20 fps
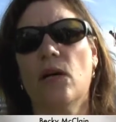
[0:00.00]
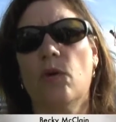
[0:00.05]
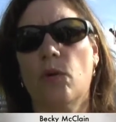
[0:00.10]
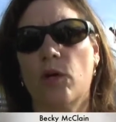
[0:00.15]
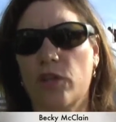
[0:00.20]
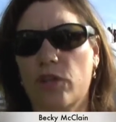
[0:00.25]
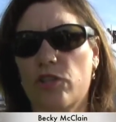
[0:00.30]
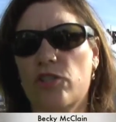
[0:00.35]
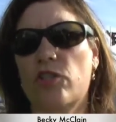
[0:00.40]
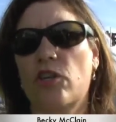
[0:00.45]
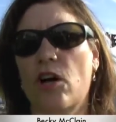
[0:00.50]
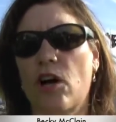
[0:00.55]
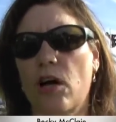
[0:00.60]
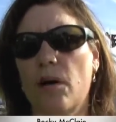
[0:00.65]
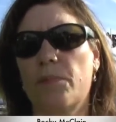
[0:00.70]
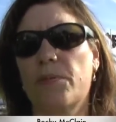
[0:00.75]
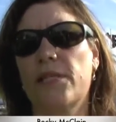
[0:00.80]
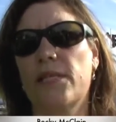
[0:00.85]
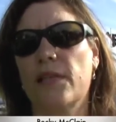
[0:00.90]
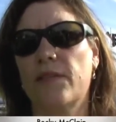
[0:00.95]
Workers'
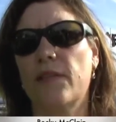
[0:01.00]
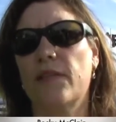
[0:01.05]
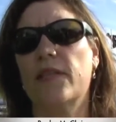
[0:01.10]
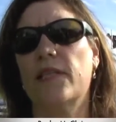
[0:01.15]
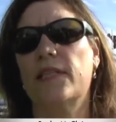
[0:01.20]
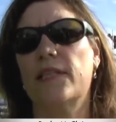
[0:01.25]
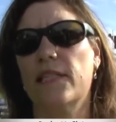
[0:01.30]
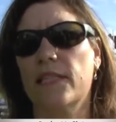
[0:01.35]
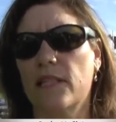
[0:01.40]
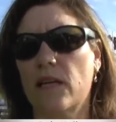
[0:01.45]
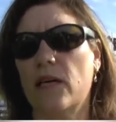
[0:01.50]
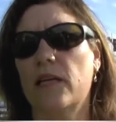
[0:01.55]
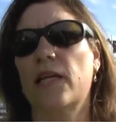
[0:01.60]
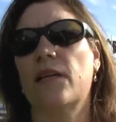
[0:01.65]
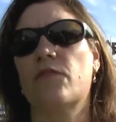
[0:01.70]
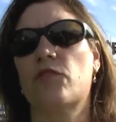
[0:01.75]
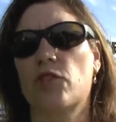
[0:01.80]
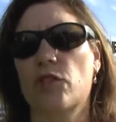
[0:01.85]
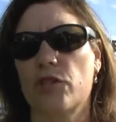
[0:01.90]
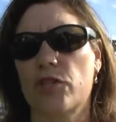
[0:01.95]
comp said that they did not
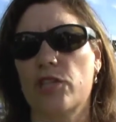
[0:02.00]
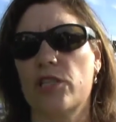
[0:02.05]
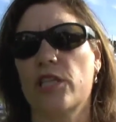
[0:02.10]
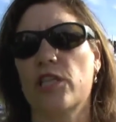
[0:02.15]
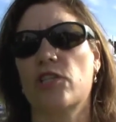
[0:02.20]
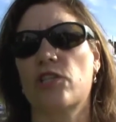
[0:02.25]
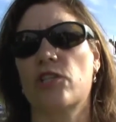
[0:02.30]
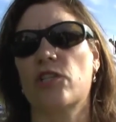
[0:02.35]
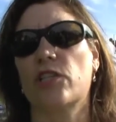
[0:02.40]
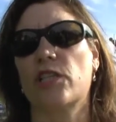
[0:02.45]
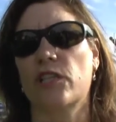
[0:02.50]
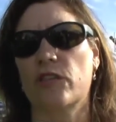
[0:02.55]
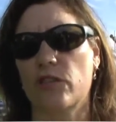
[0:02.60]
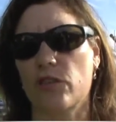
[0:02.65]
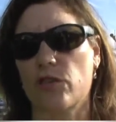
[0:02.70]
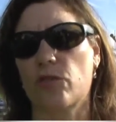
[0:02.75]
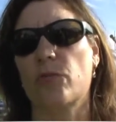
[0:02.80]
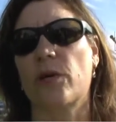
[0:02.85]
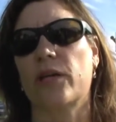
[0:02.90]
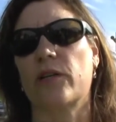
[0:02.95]
have jurisdiction to get
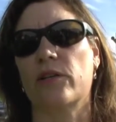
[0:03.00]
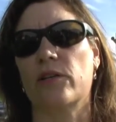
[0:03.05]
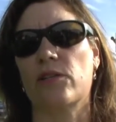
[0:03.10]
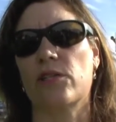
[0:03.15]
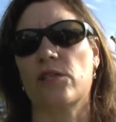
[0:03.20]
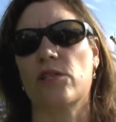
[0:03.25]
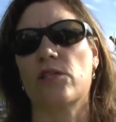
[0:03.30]
those records.